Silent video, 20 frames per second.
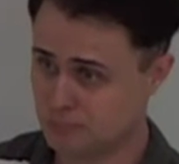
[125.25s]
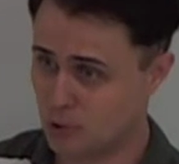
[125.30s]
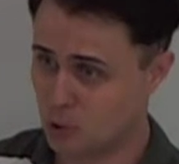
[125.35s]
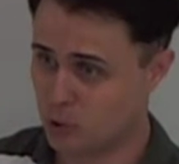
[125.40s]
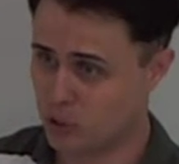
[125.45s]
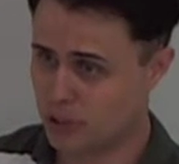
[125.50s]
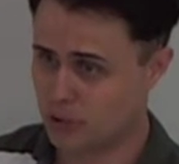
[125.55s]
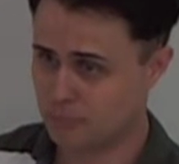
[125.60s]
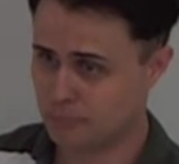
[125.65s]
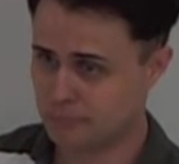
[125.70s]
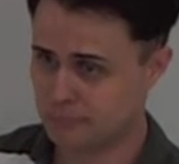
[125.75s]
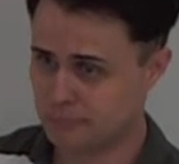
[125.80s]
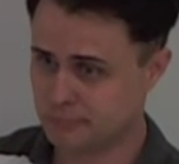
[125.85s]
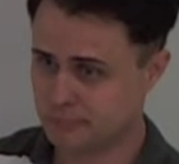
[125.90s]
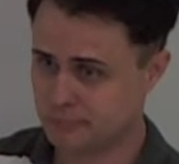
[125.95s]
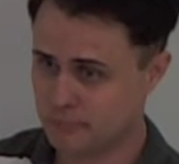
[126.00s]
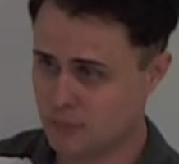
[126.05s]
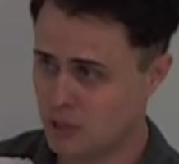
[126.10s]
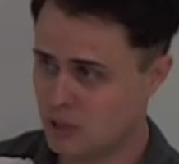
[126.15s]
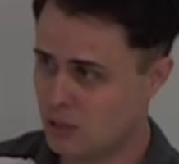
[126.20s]
Okay?
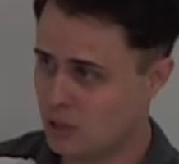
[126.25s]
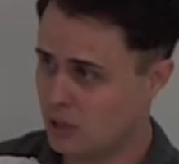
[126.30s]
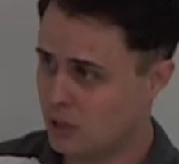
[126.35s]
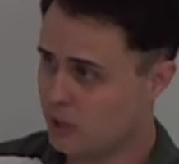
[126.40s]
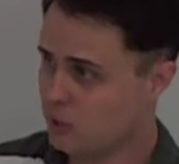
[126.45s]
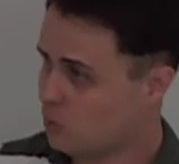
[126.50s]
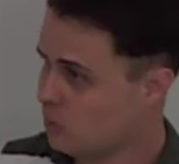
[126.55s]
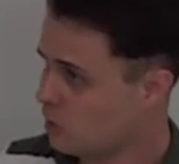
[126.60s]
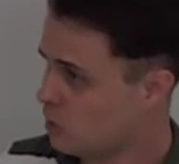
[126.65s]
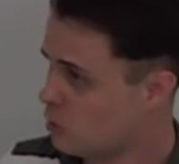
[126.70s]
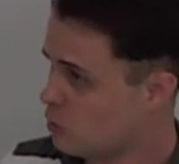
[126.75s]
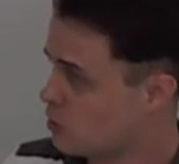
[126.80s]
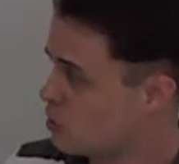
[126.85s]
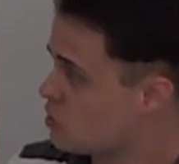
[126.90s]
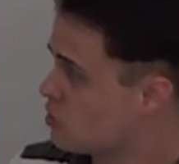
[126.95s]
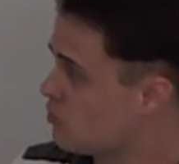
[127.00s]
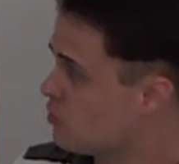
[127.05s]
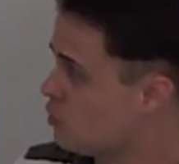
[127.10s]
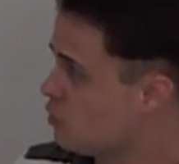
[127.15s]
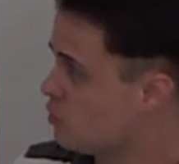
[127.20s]
I think we could do
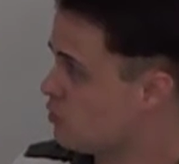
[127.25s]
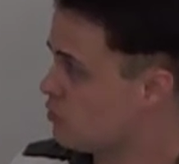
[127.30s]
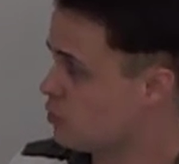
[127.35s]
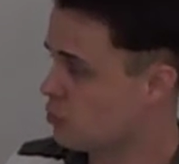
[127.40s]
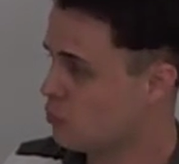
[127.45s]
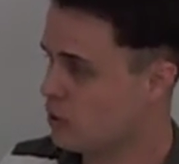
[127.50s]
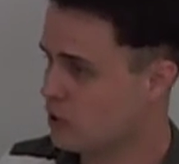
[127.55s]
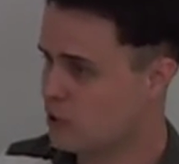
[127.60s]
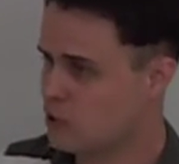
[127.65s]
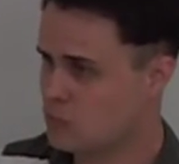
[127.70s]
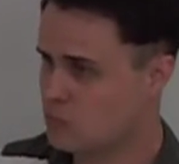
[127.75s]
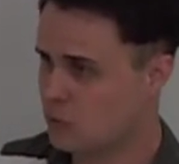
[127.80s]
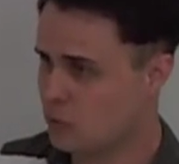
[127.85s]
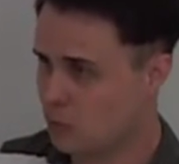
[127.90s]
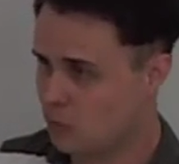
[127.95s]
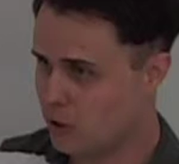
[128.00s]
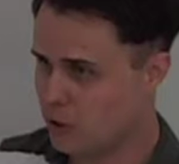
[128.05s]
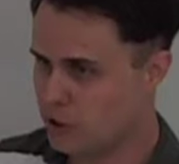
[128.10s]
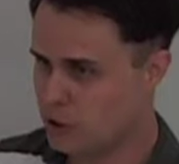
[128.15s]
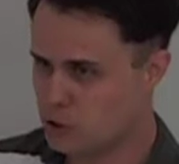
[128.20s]
this a few different ways, but we
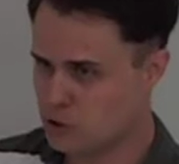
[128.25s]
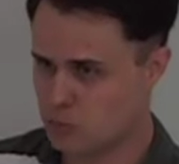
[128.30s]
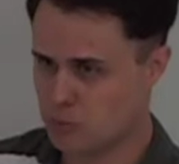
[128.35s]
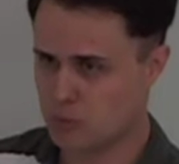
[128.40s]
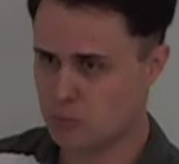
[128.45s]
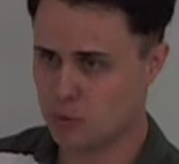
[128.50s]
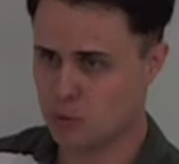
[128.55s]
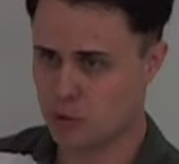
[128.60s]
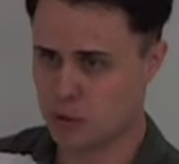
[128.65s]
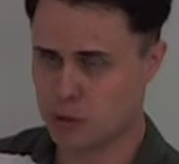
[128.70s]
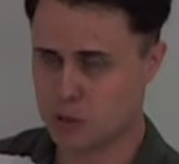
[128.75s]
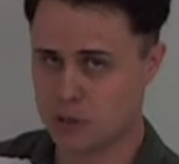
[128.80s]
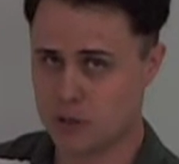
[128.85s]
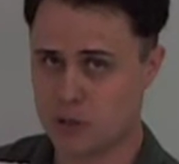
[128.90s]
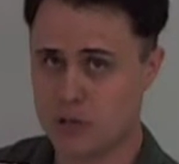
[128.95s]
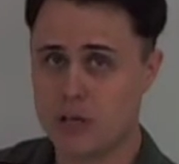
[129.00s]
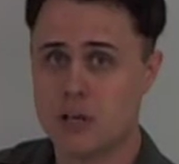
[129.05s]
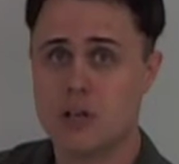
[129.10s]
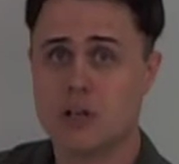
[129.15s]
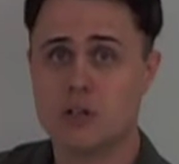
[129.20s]
want to use a proportion.
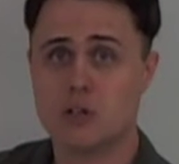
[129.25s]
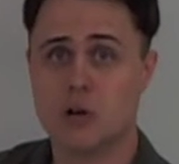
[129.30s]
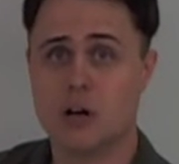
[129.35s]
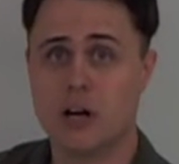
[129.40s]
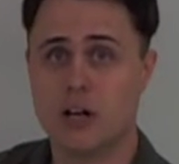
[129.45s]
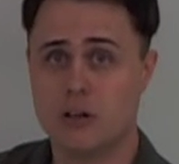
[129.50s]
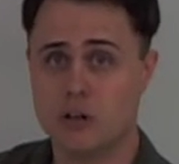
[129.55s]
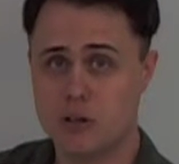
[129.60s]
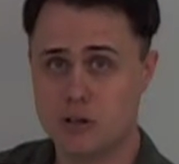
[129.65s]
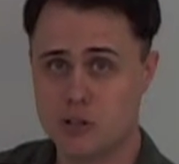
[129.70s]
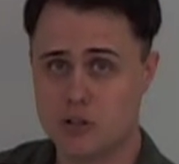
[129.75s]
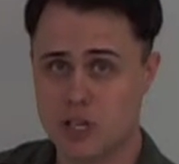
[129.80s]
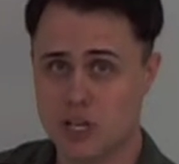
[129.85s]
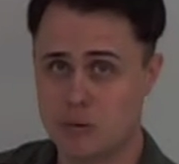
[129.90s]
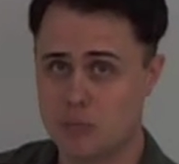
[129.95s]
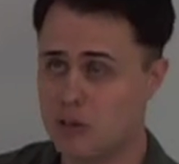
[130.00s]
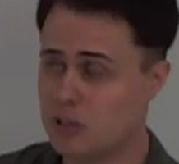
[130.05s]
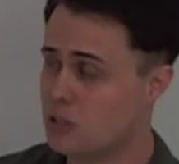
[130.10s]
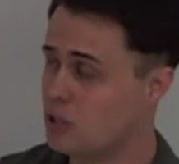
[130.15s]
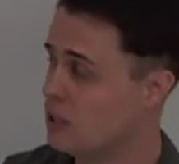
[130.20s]
So on your
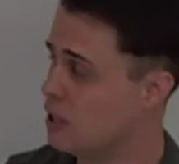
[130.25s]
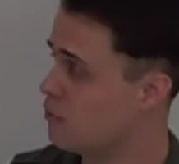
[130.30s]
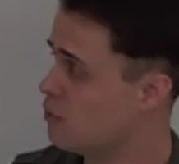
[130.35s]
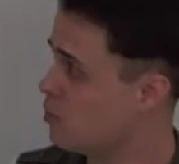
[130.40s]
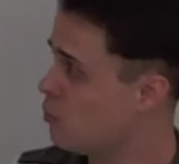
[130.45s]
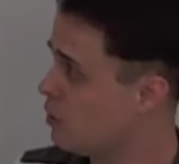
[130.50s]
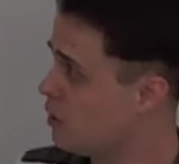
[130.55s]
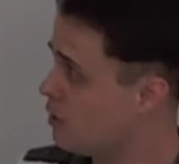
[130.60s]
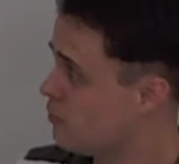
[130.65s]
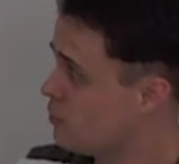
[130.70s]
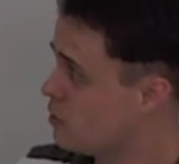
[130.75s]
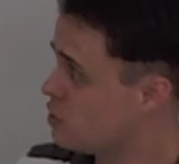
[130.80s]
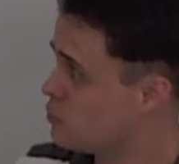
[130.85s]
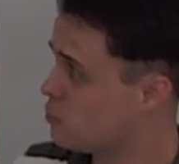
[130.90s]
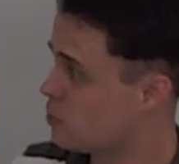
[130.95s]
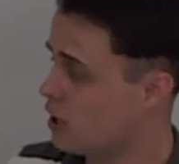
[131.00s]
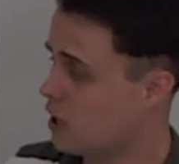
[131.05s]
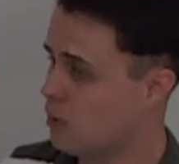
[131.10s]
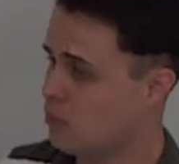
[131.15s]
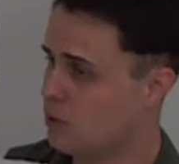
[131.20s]
assignment, every one of these
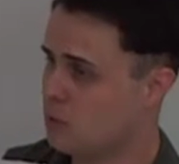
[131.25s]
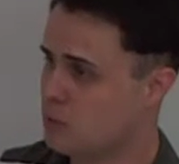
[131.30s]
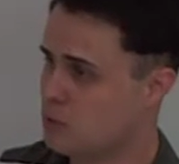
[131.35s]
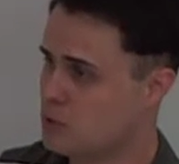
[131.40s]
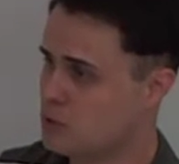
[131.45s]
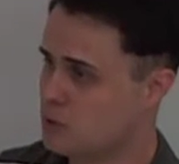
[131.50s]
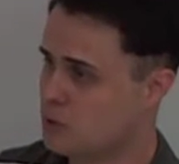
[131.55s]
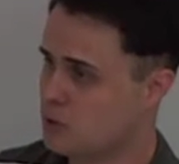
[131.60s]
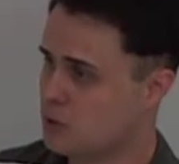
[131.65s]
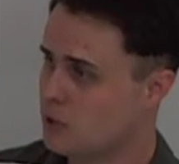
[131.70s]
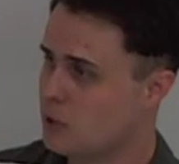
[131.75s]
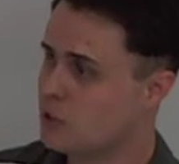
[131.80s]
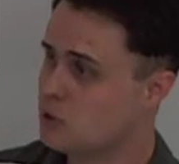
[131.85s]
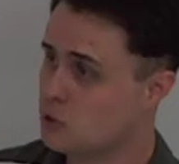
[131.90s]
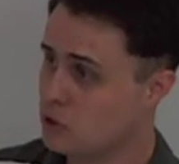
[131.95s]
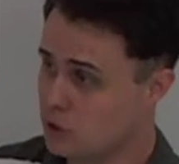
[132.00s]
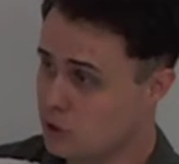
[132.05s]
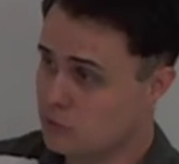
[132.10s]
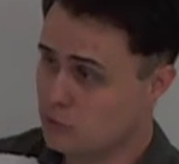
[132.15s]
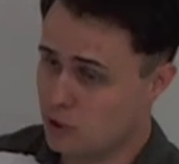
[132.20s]
problems is
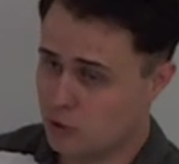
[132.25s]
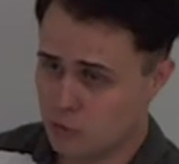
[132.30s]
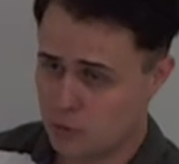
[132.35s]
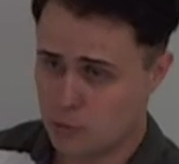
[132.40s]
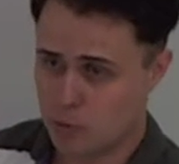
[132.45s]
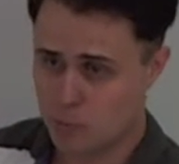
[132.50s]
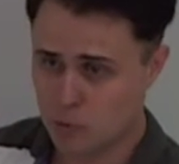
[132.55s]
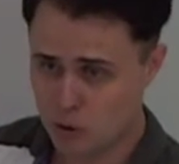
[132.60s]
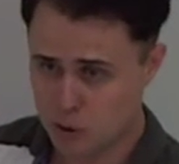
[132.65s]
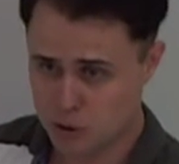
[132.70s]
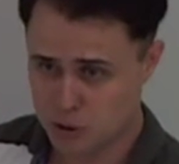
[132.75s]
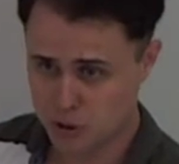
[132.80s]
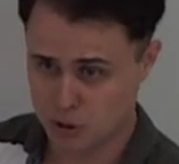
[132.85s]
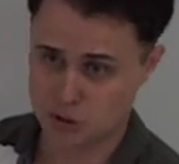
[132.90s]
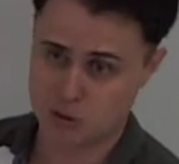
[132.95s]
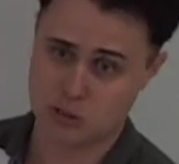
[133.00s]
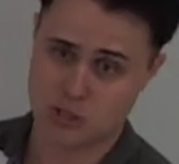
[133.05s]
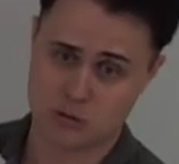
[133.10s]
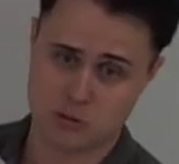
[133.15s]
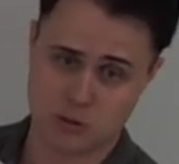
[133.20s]
going to involve a
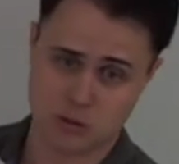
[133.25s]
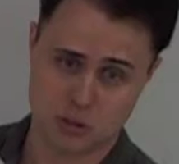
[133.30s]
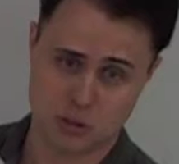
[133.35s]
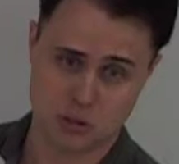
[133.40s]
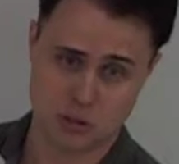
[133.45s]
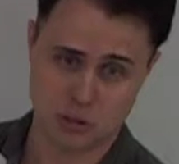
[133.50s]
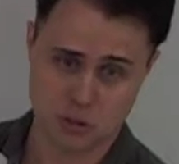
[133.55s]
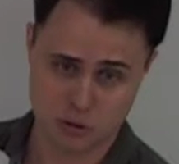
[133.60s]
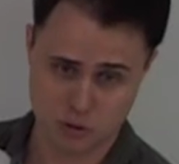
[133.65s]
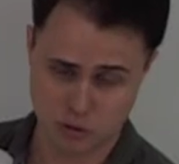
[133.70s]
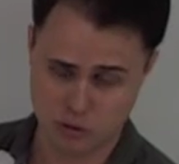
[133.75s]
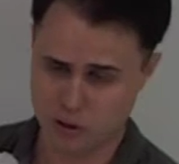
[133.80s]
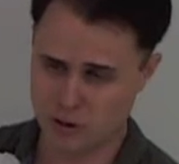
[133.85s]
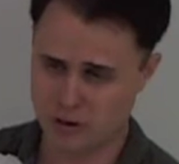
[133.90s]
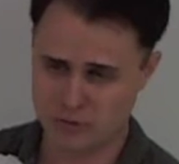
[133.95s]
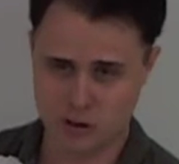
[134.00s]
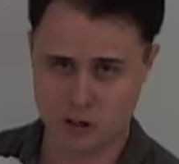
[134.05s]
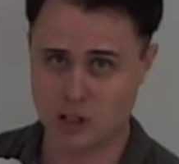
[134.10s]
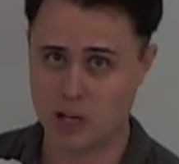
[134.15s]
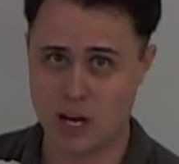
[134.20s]
proportion. So that's what you should do. You don't
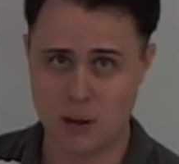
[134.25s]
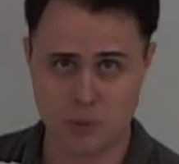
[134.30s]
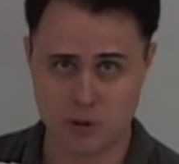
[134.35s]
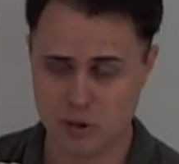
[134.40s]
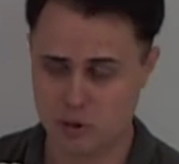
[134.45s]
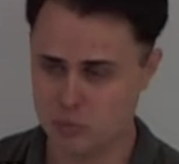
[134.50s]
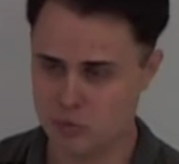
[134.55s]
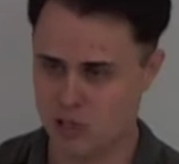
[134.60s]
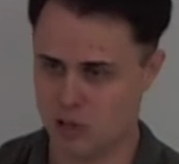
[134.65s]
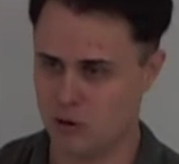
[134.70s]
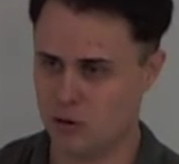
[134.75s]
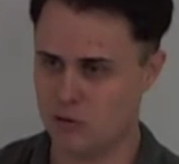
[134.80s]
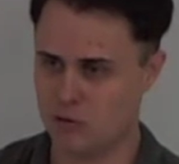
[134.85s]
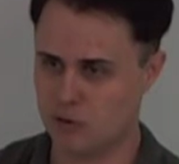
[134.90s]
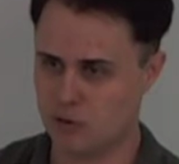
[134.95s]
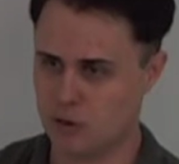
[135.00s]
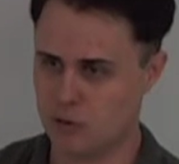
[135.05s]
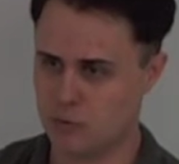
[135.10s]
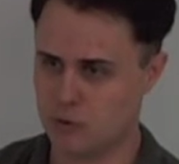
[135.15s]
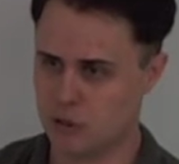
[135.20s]
have to copy them down
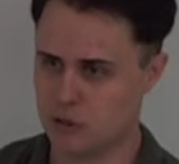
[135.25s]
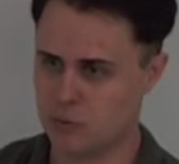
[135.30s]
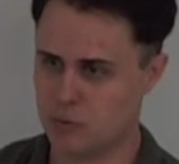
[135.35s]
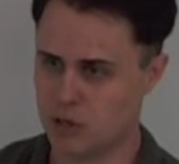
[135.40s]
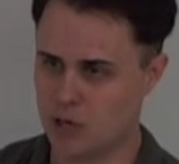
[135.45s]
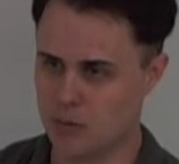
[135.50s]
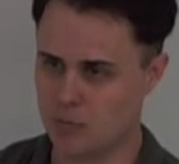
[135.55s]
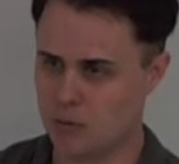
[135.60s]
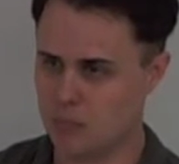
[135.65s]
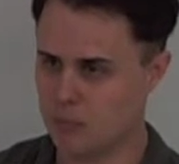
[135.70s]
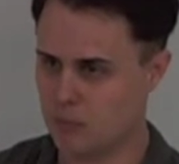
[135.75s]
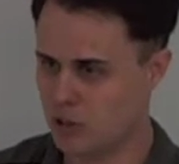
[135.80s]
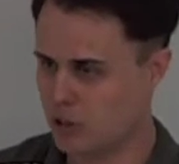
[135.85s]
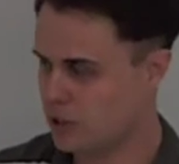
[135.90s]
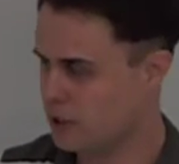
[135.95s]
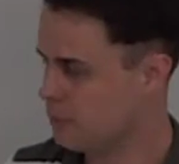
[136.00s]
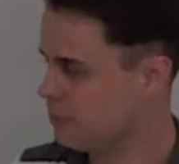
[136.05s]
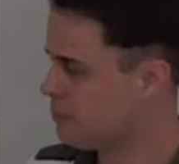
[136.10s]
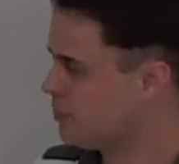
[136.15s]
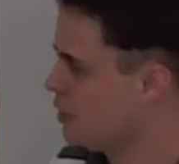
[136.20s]
if they're a word problem,
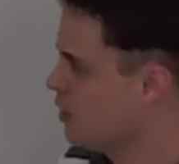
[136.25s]
right?